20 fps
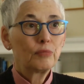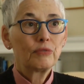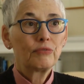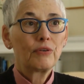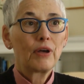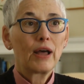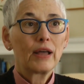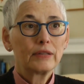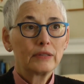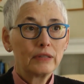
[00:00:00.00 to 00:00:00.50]

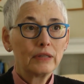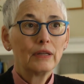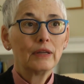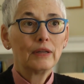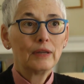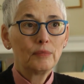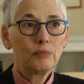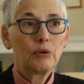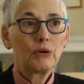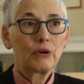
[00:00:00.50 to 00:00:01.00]
provide
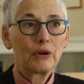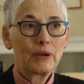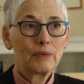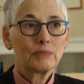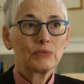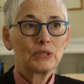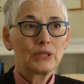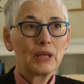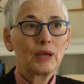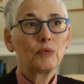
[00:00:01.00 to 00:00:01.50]

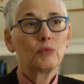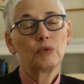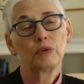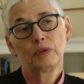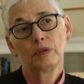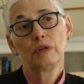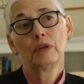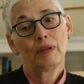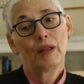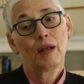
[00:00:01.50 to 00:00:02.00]
programs that
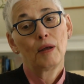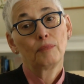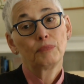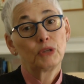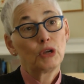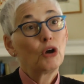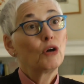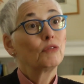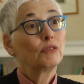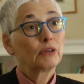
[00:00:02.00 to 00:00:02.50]
would help
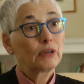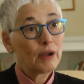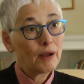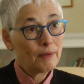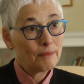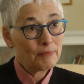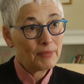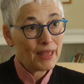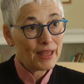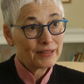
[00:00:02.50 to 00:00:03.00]
to
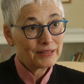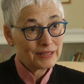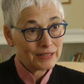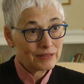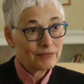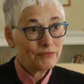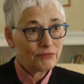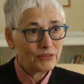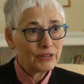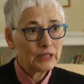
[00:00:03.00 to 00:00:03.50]
overcome that
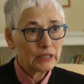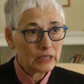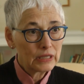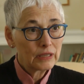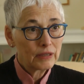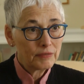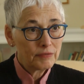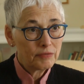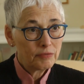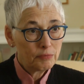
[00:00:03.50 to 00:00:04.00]

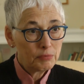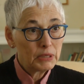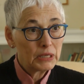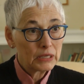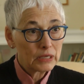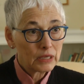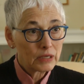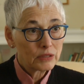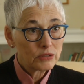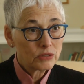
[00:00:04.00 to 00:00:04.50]
feeling of
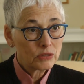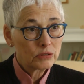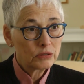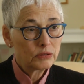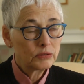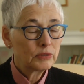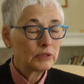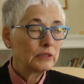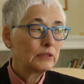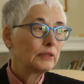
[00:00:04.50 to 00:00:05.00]
being
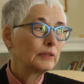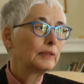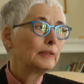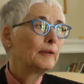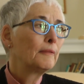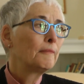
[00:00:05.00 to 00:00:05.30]
excluded.